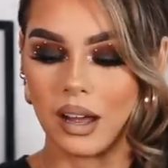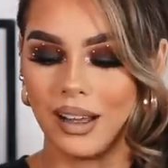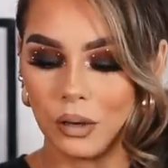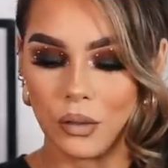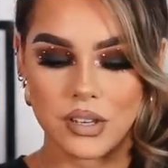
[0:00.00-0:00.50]

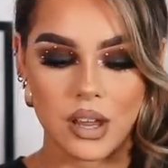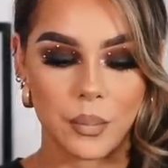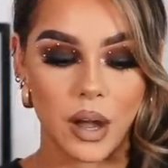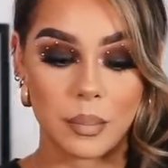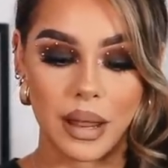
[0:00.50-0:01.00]
a lot of the time
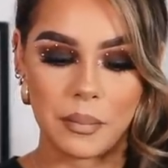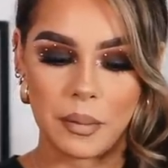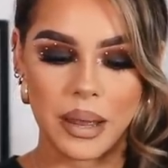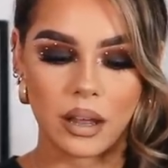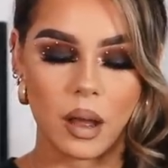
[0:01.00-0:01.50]
when I play more
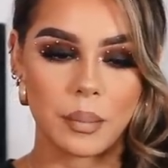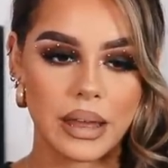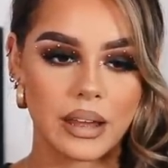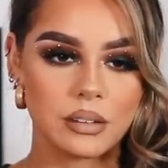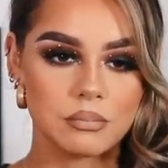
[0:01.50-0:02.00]
on makeup,
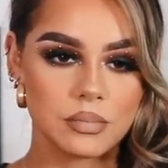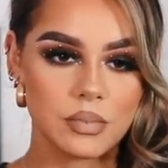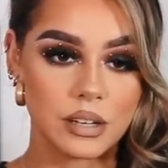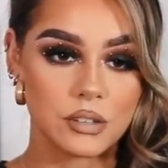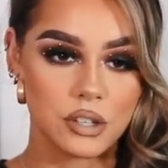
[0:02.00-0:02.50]
it
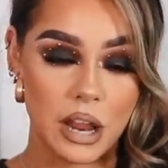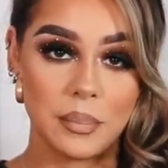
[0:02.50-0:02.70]
it's